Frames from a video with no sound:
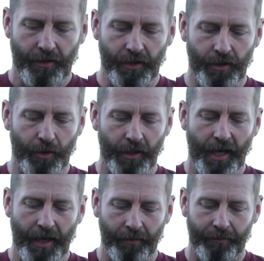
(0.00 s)
that you can
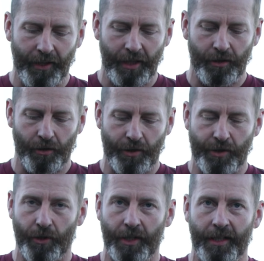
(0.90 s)
have in your
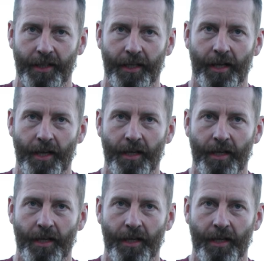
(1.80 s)
stalking kit.